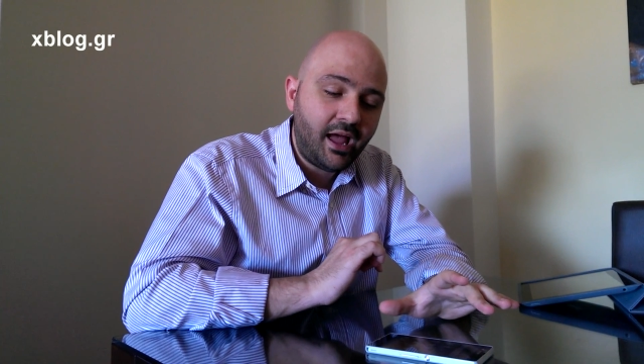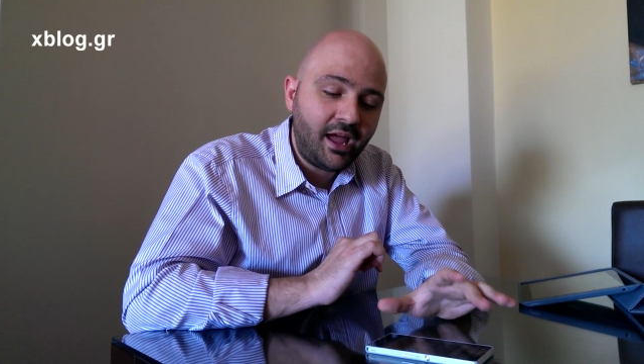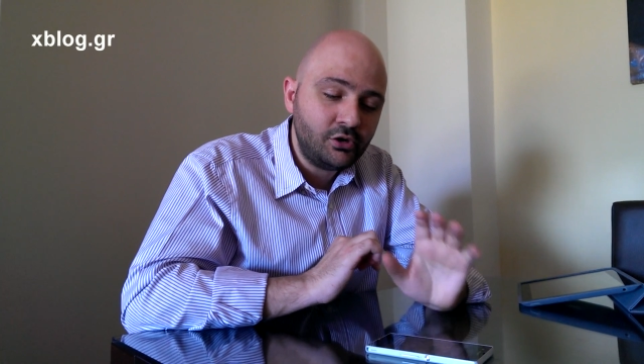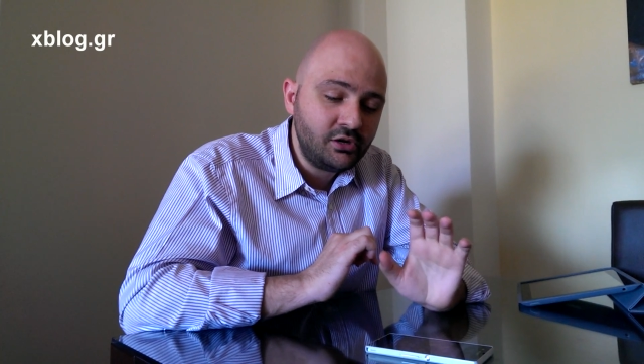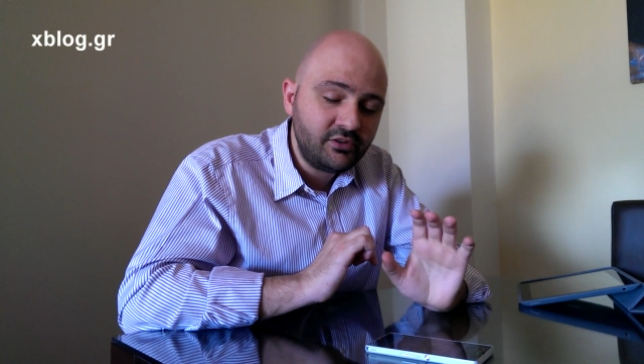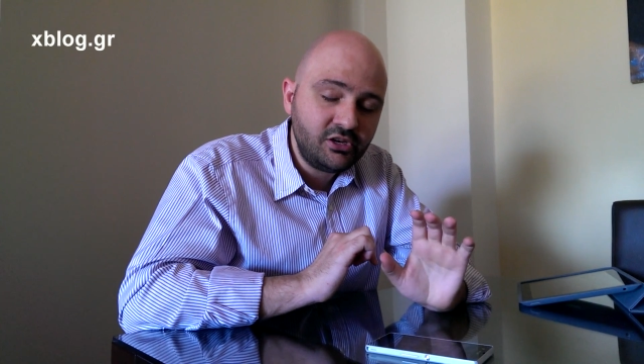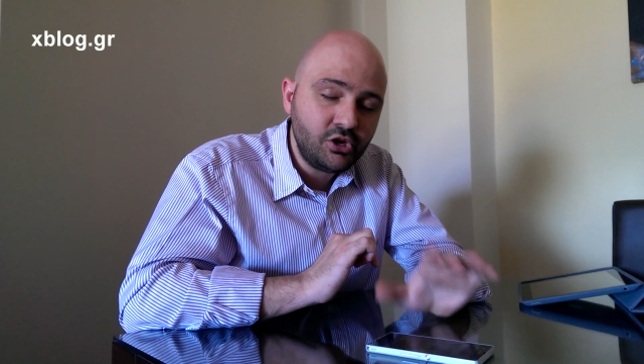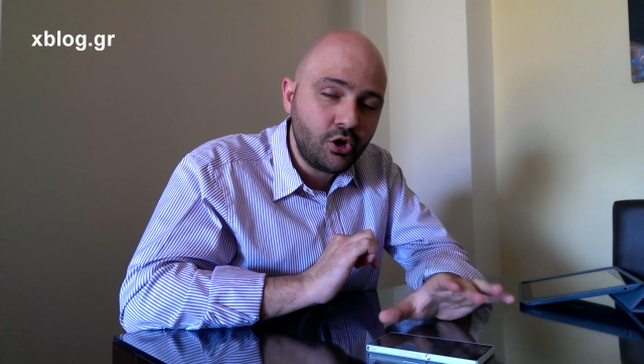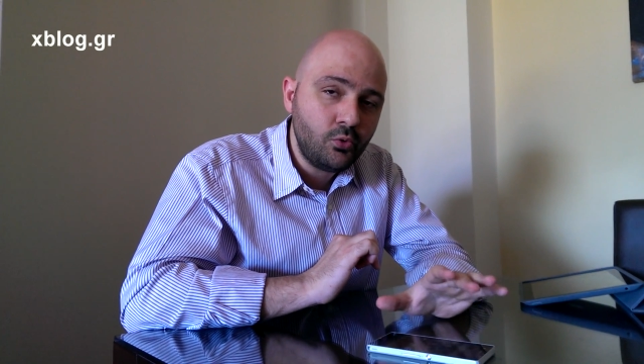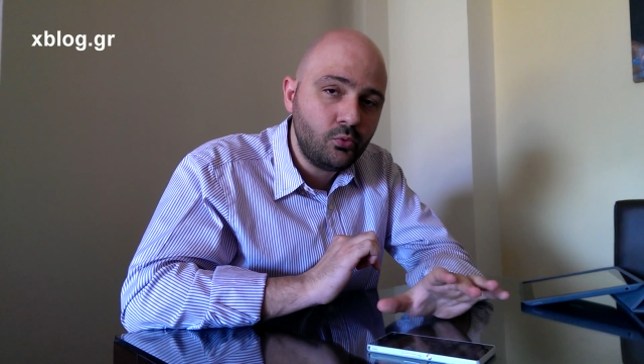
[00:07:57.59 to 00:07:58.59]
I don't
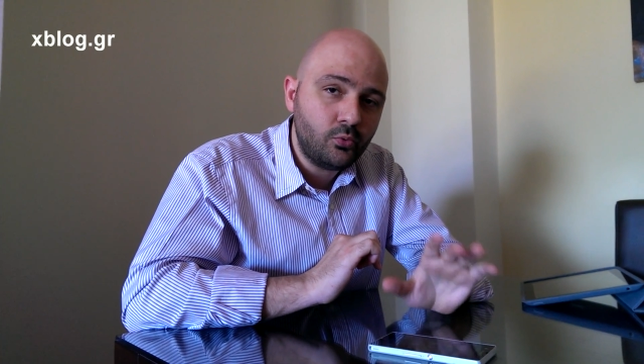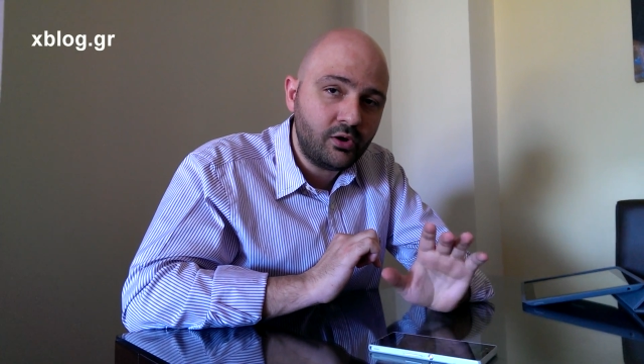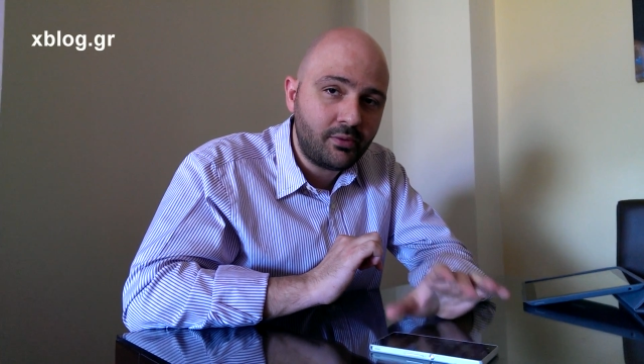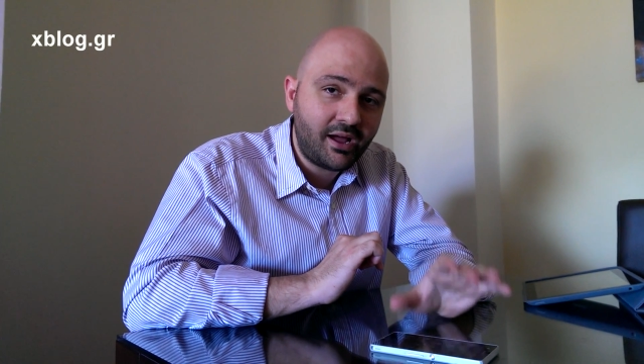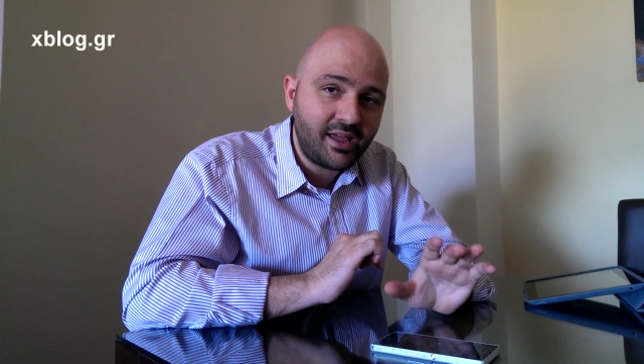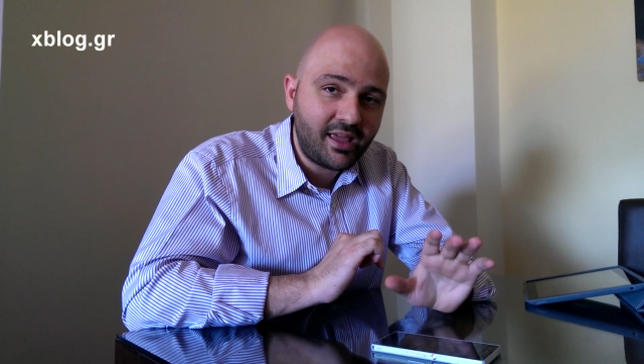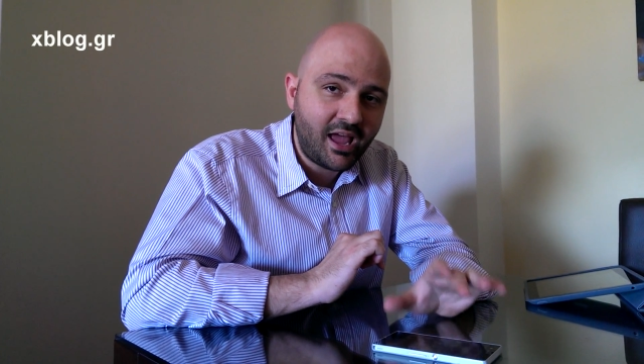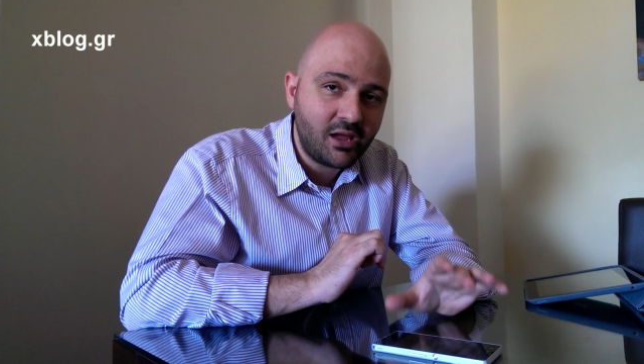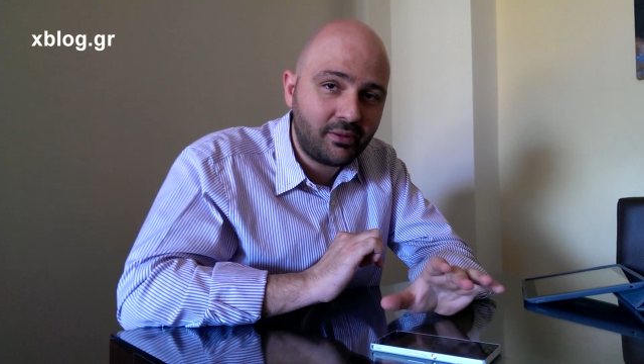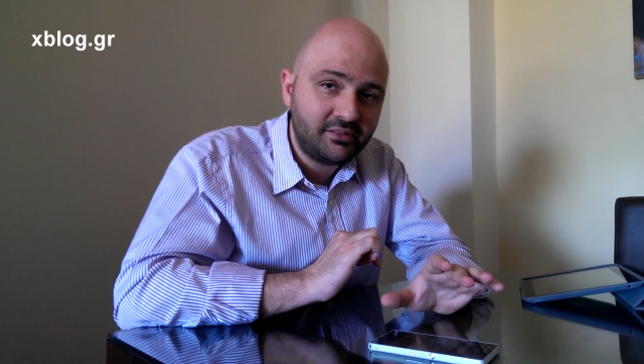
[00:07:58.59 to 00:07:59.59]
even know where my
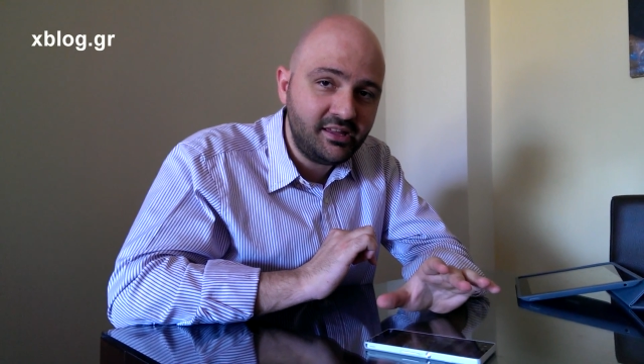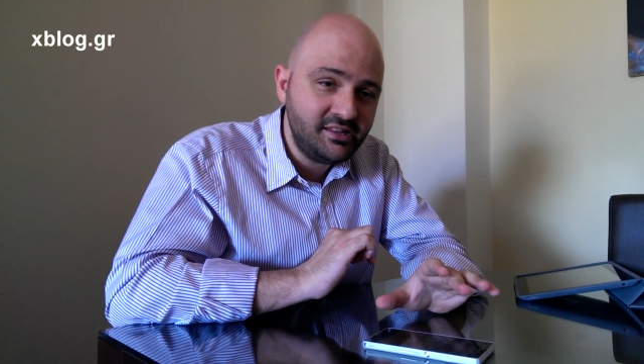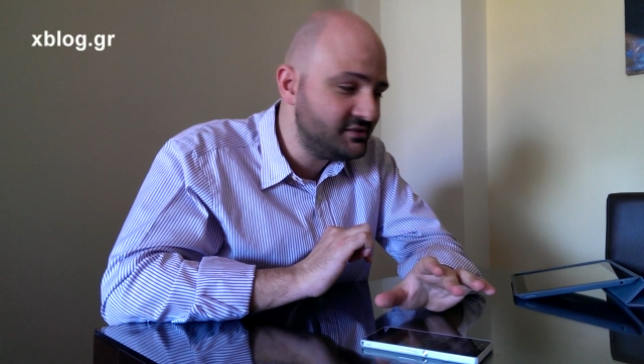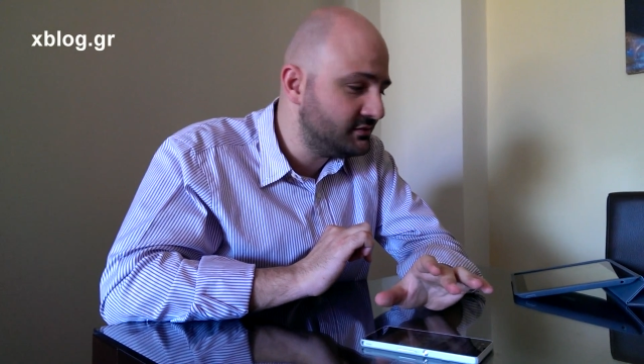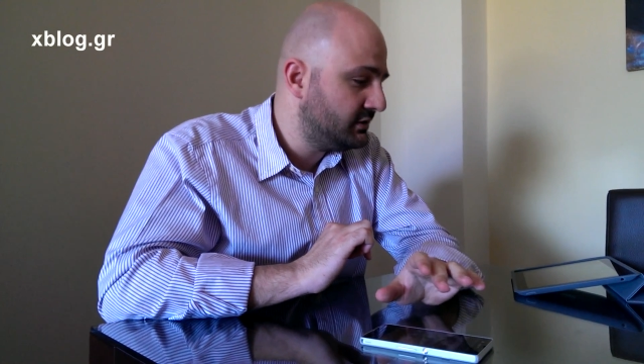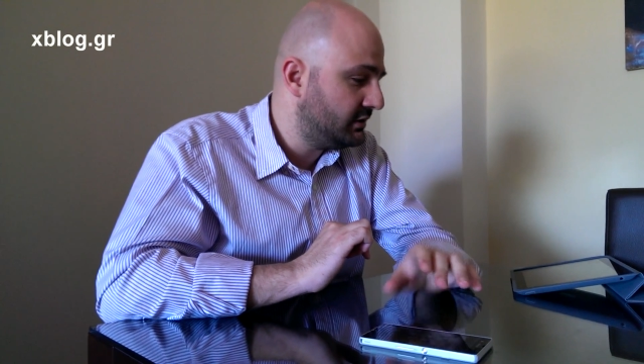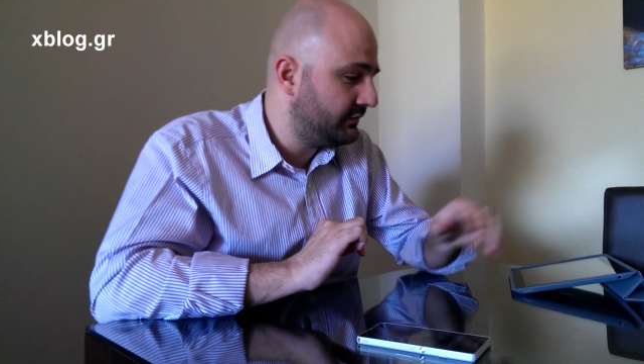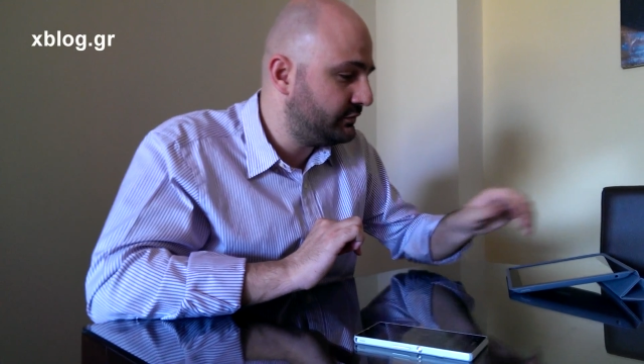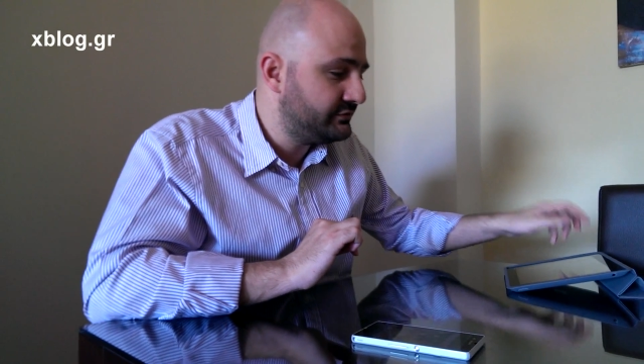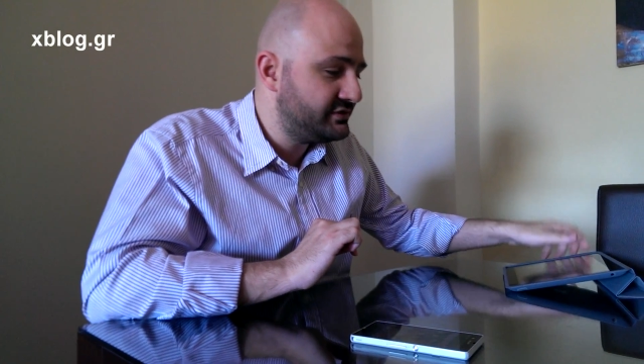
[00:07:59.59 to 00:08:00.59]
iPad is.
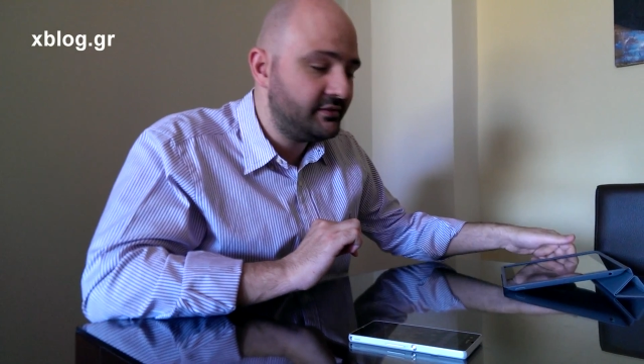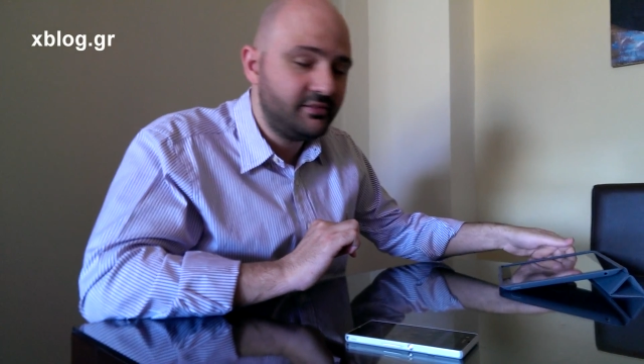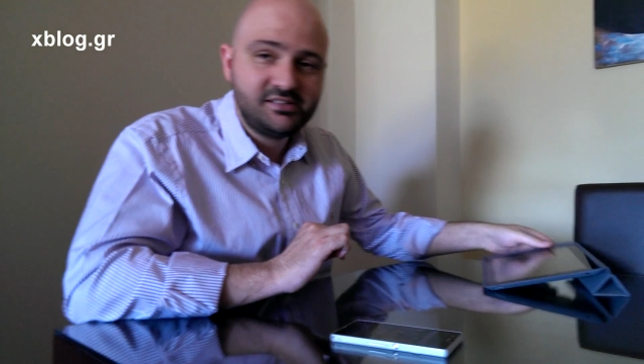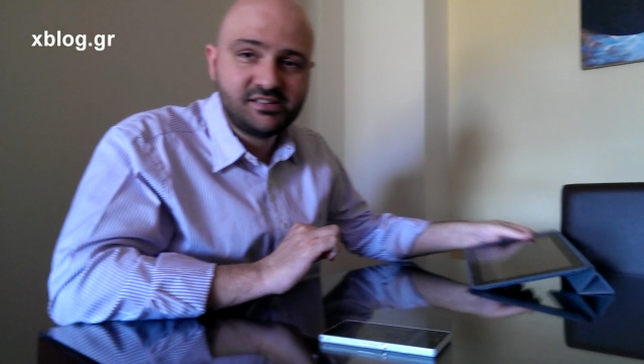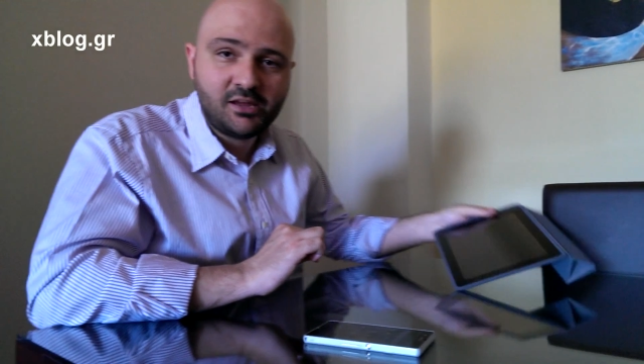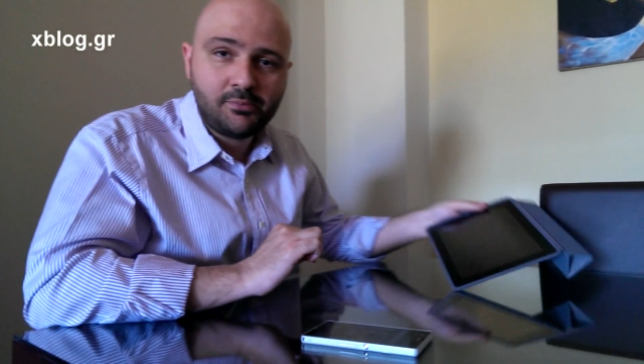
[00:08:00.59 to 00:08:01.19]
If you've seen this